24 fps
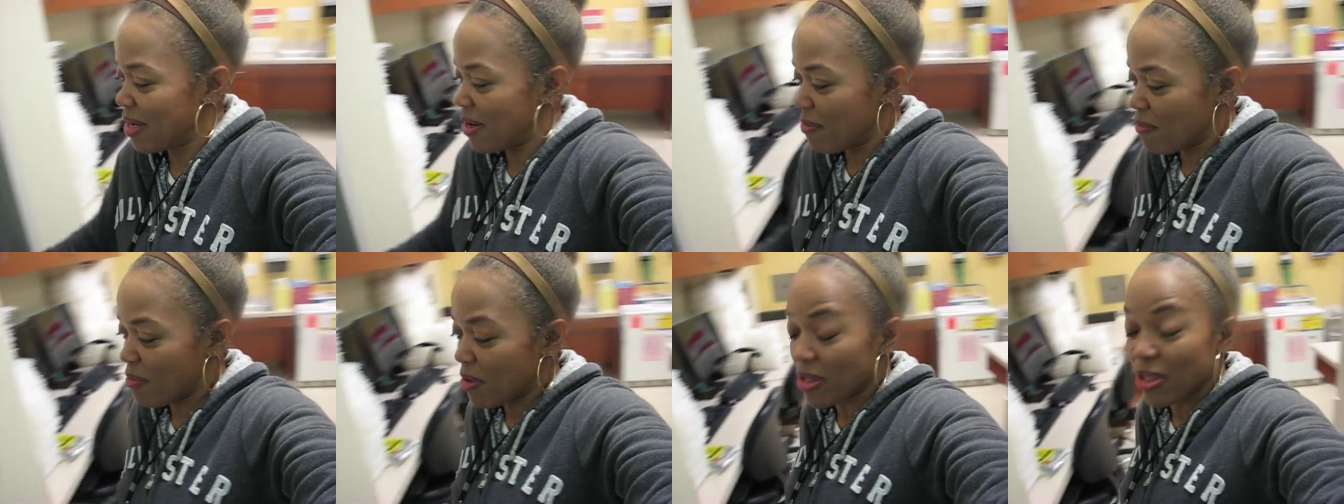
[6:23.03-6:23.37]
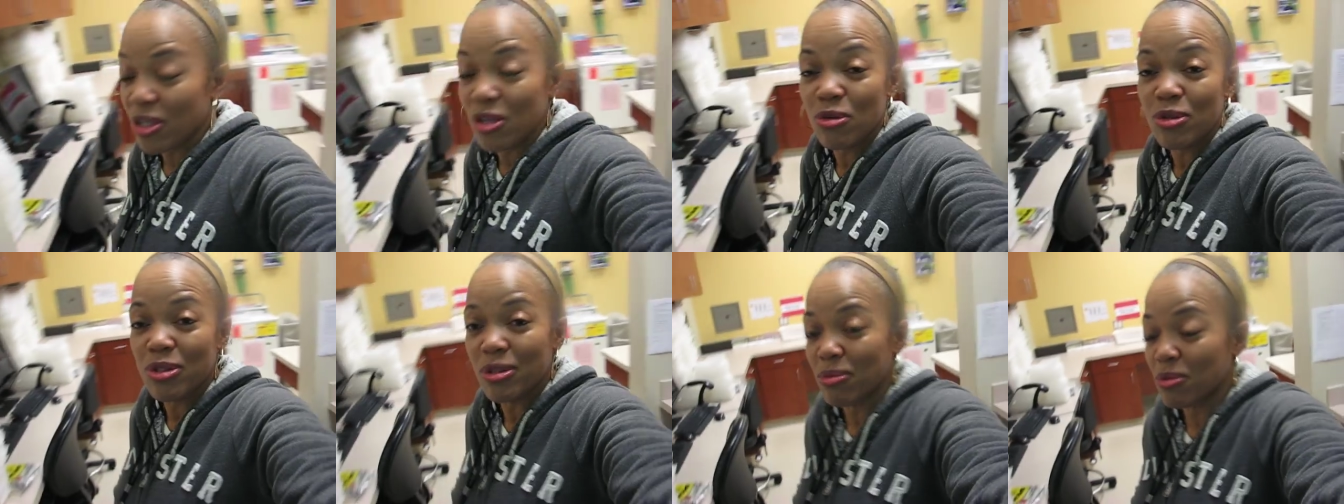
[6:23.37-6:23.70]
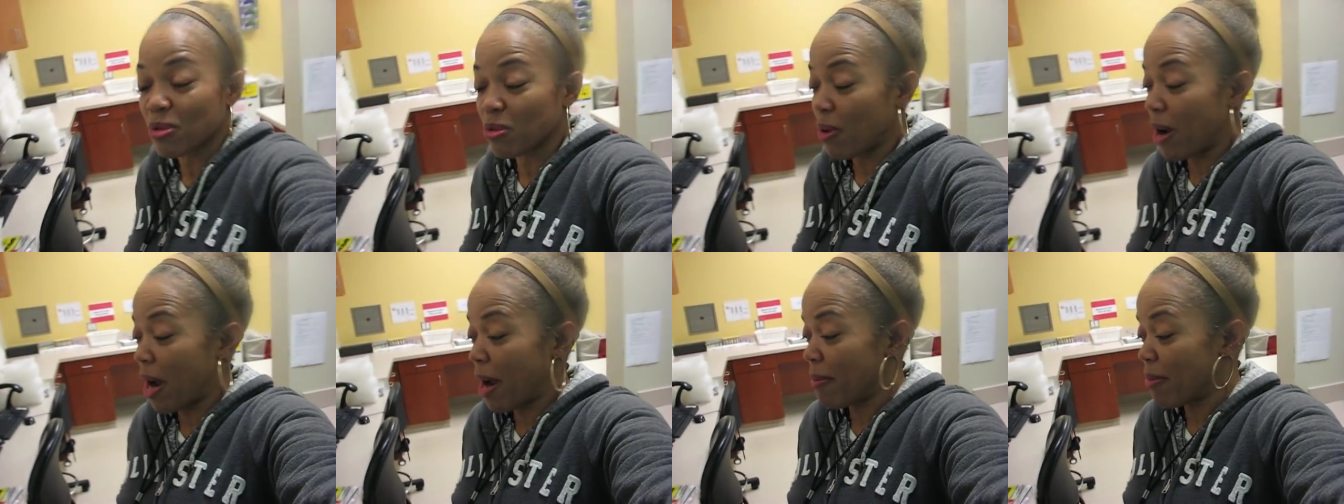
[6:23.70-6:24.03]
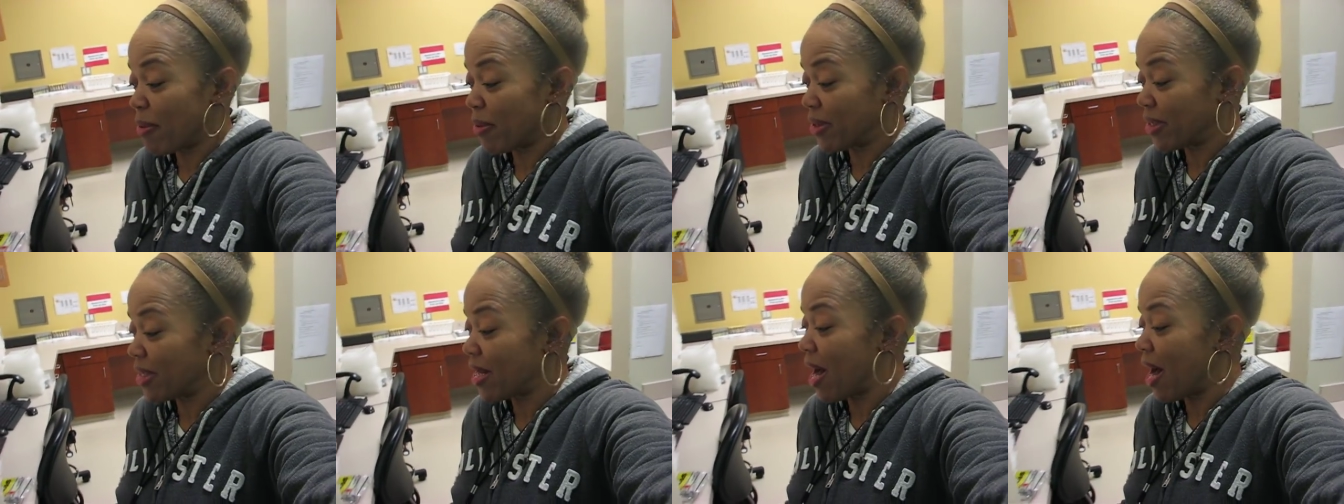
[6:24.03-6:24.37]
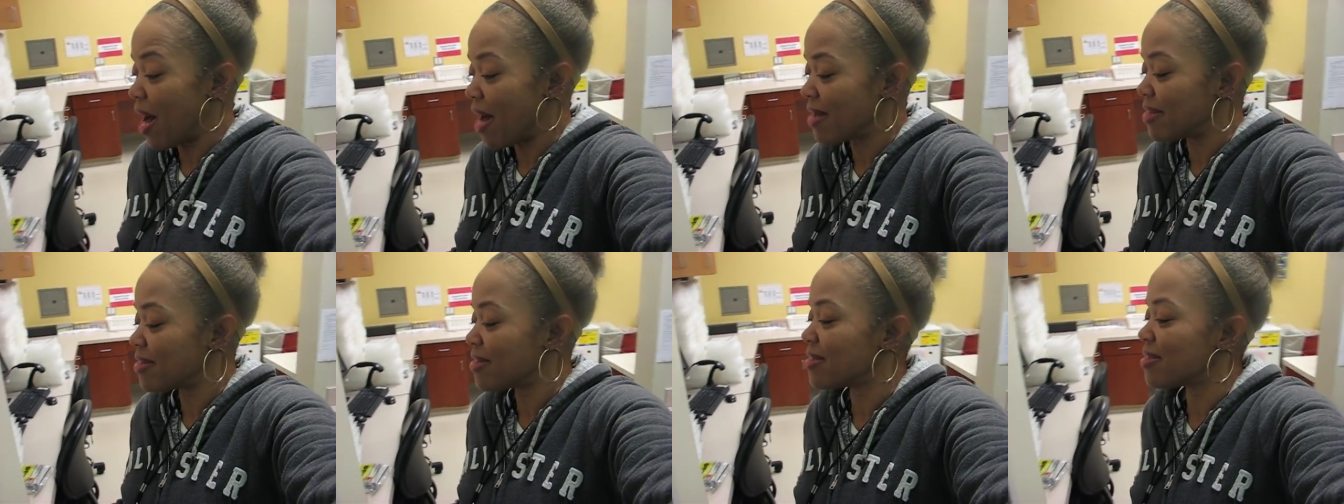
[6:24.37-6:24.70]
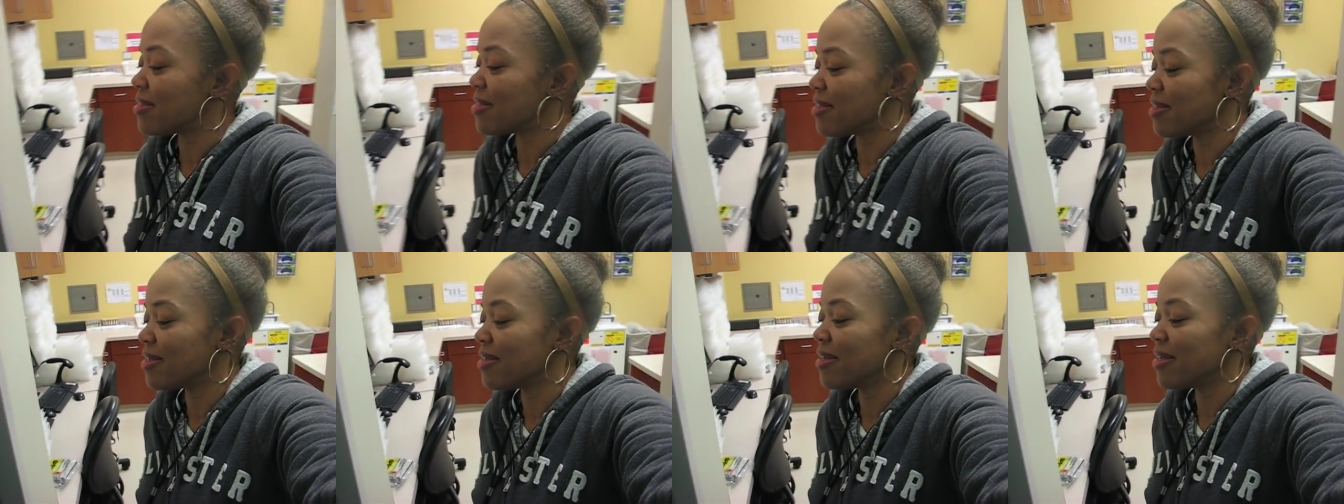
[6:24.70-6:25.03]
whether you subscribe or not.
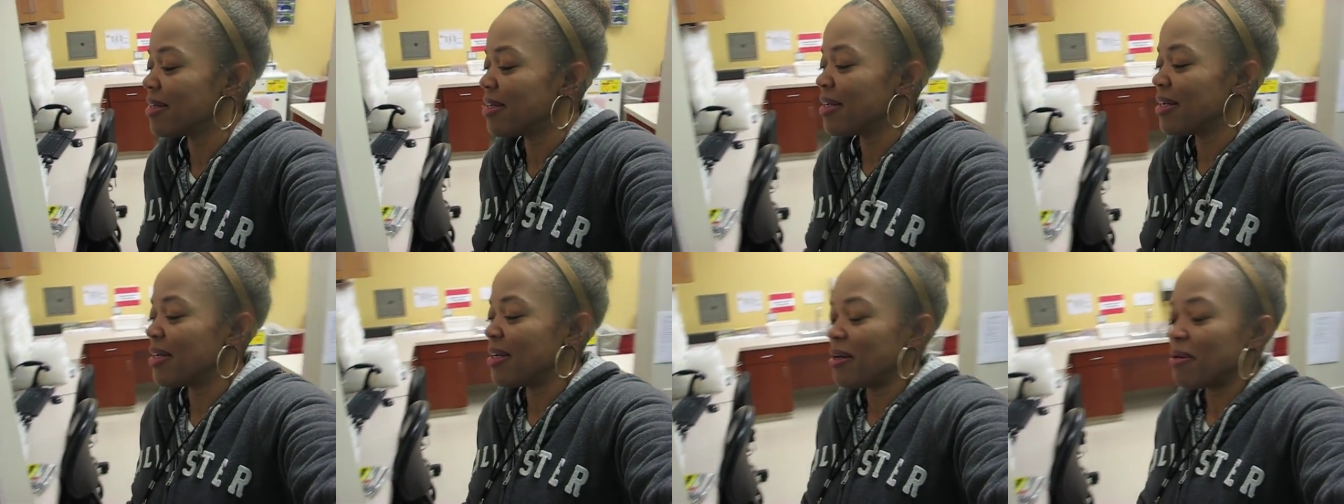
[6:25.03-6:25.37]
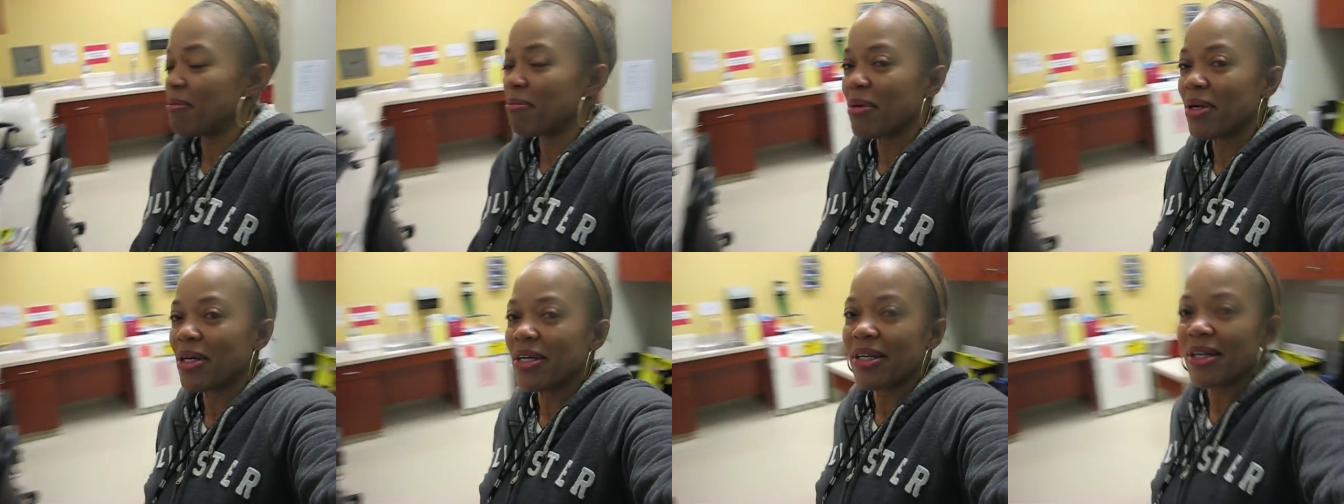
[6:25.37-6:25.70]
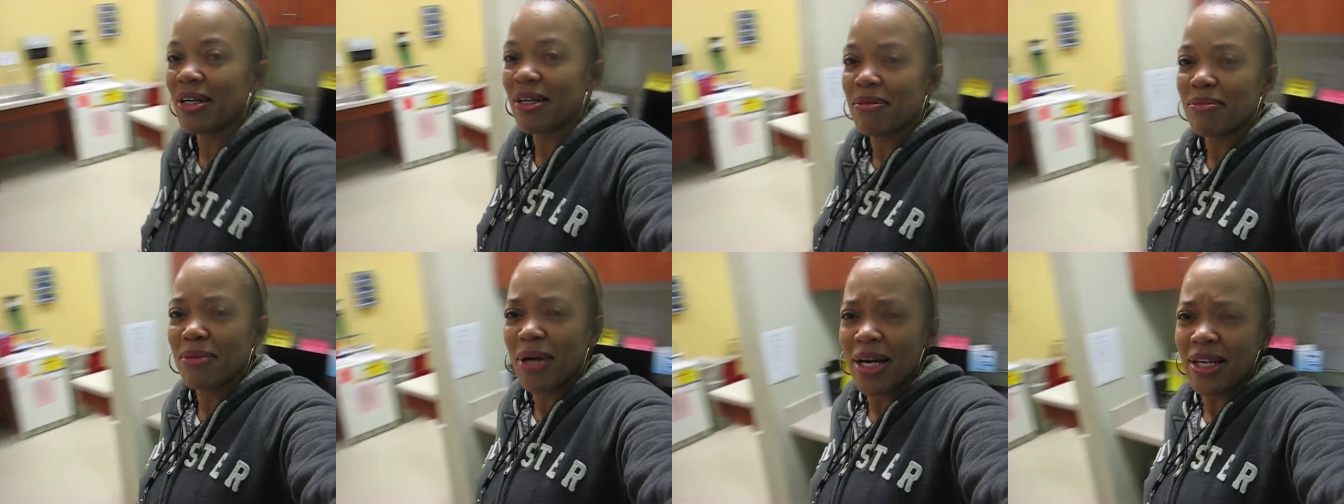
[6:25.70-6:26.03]
But um,